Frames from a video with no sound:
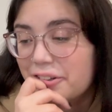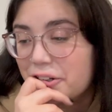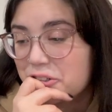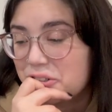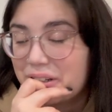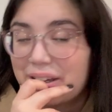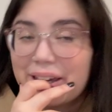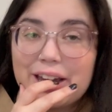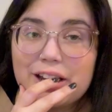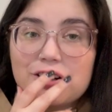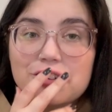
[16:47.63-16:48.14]
there's a
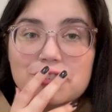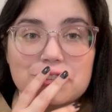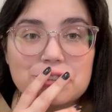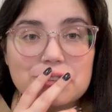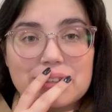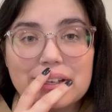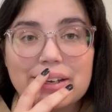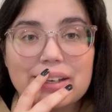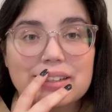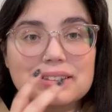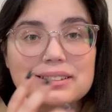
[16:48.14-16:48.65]
character
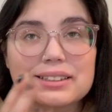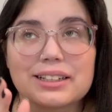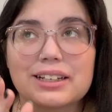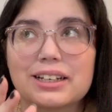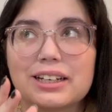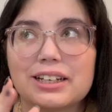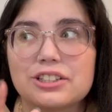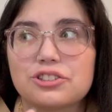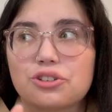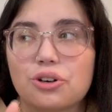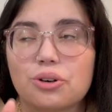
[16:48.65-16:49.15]
that gets like
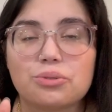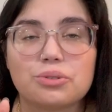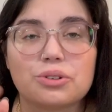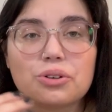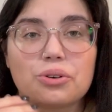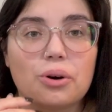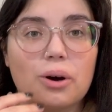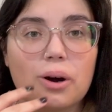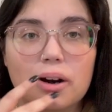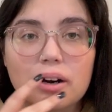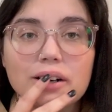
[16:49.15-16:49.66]
his own
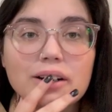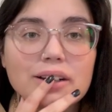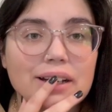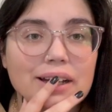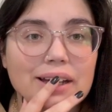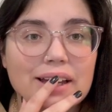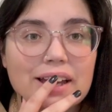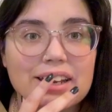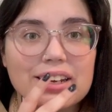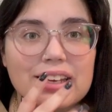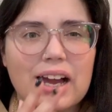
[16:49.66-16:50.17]
little arc,
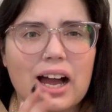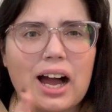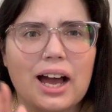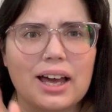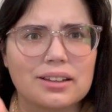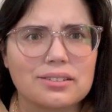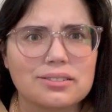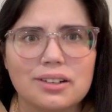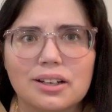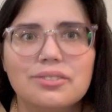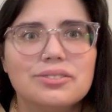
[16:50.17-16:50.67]
and I
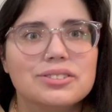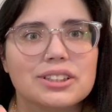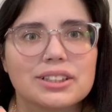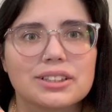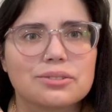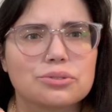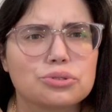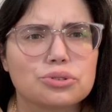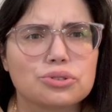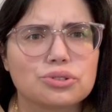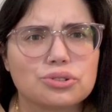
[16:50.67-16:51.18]
loved it. It
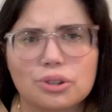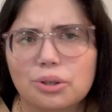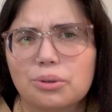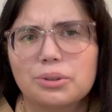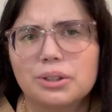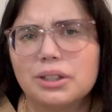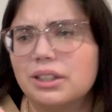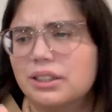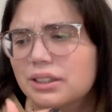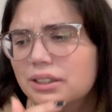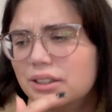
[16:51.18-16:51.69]
was so
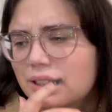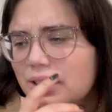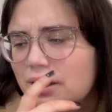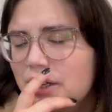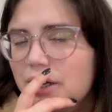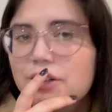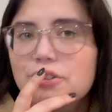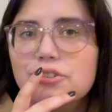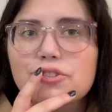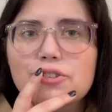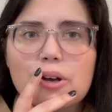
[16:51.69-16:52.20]
good.
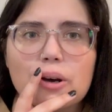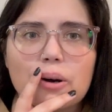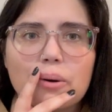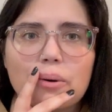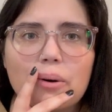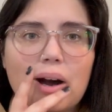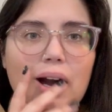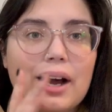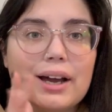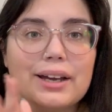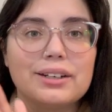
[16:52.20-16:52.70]

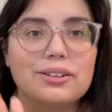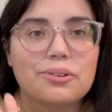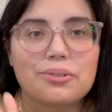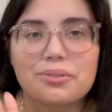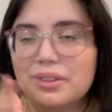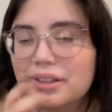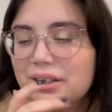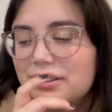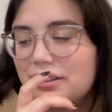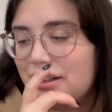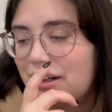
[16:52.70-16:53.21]
So I don't
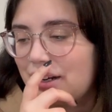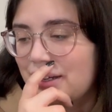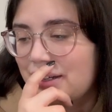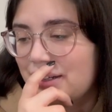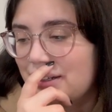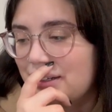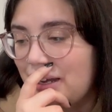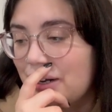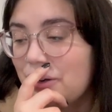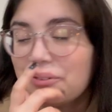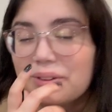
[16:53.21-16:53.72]
think I
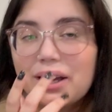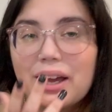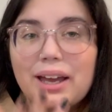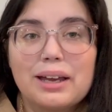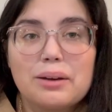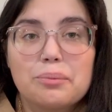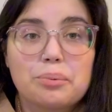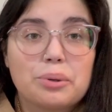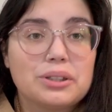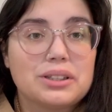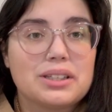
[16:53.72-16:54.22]

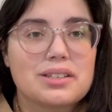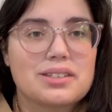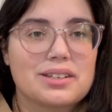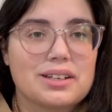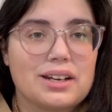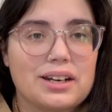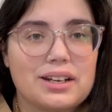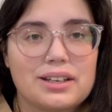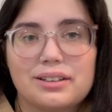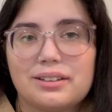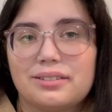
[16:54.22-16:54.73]
can put this in
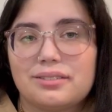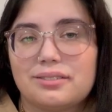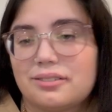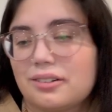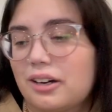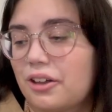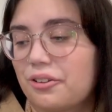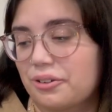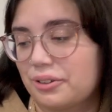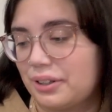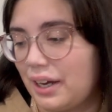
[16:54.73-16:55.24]
any
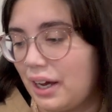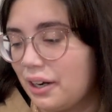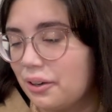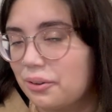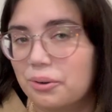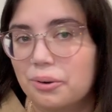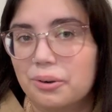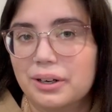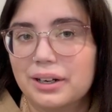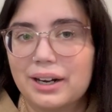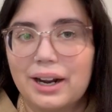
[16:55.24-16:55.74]
other
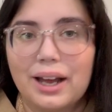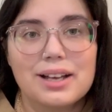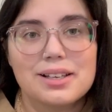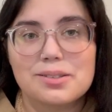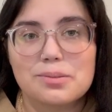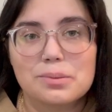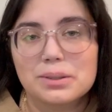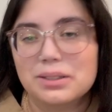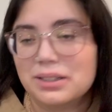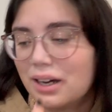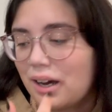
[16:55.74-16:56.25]
category. It has
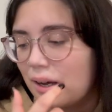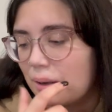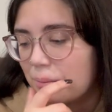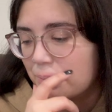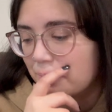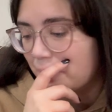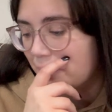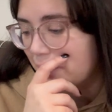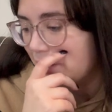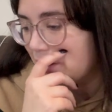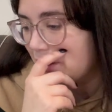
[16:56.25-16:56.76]
to be top.
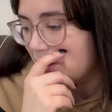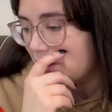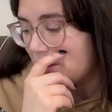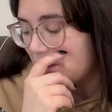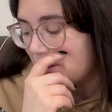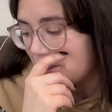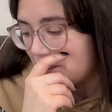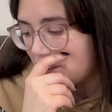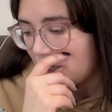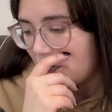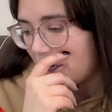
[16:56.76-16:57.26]

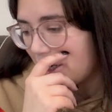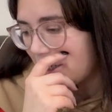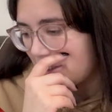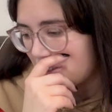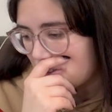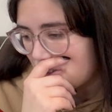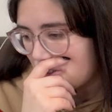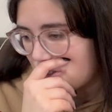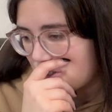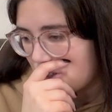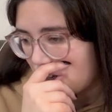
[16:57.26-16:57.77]
All right.
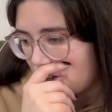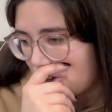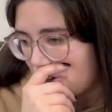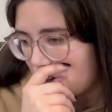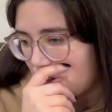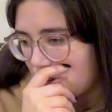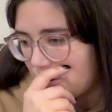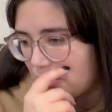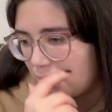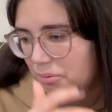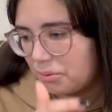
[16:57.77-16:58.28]

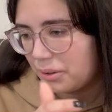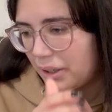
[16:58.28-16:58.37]
So,